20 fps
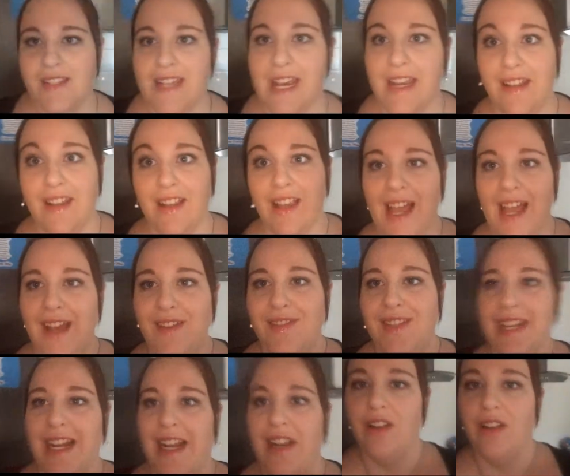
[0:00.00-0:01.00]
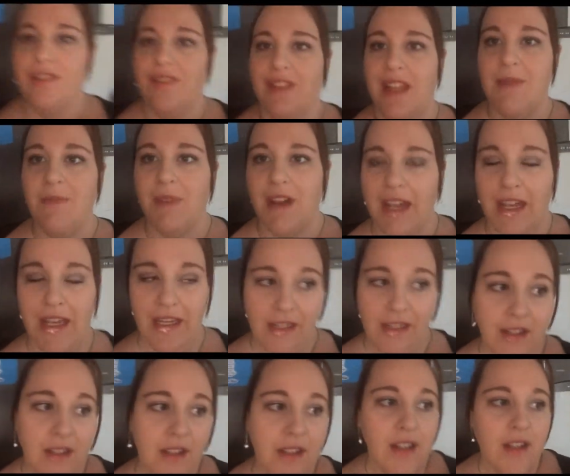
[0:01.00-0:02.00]
in the life today. Hopefully my
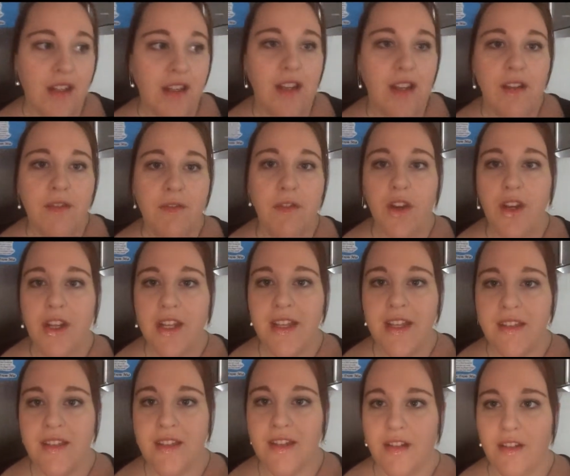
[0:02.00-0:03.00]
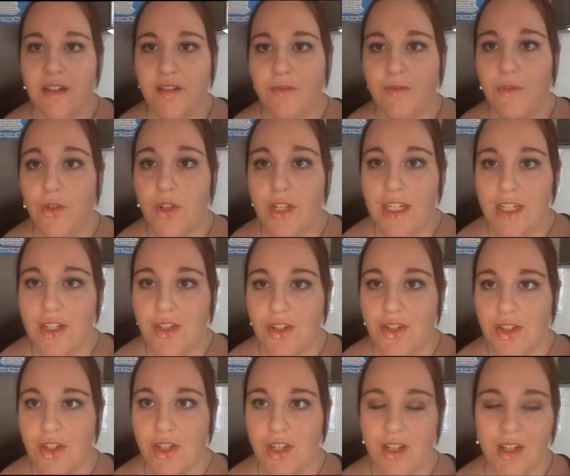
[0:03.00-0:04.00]
phone has enough
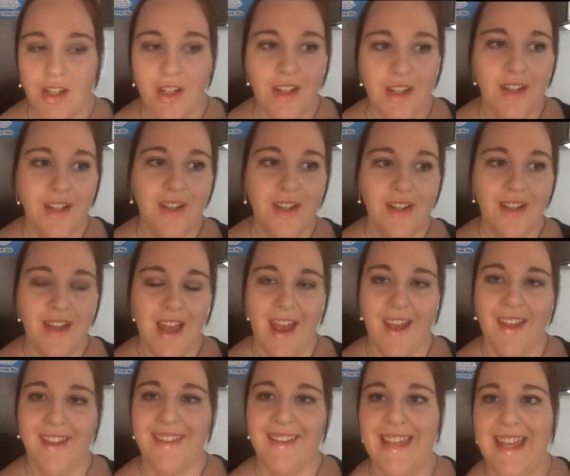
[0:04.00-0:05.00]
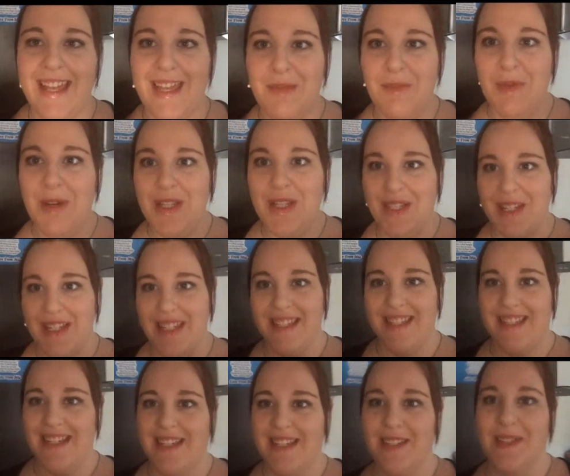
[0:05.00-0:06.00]
footage. And now the bird's gonna
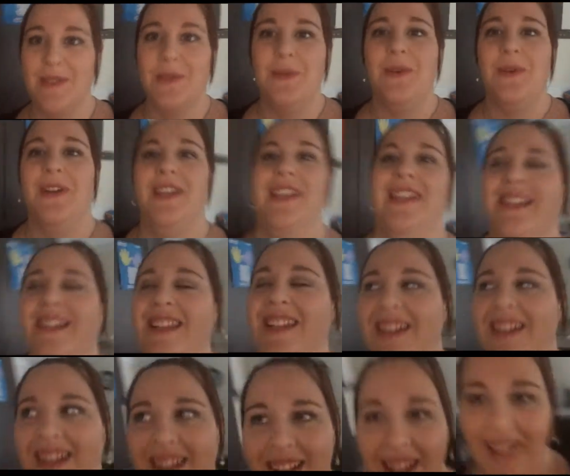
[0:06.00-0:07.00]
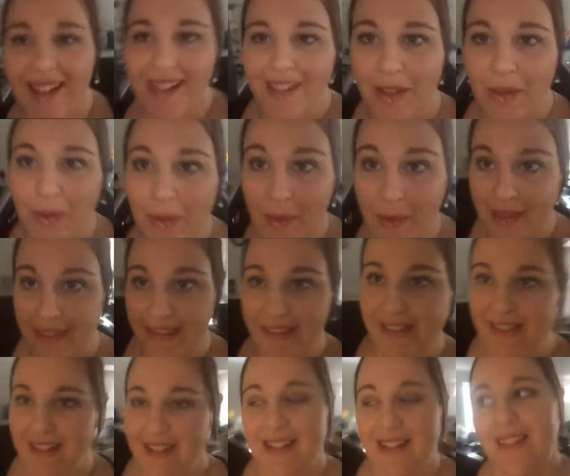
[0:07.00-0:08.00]
start squawking. He
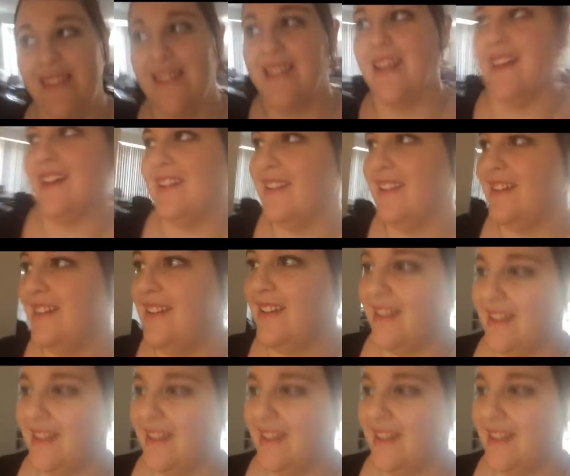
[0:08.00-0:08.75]
always does that.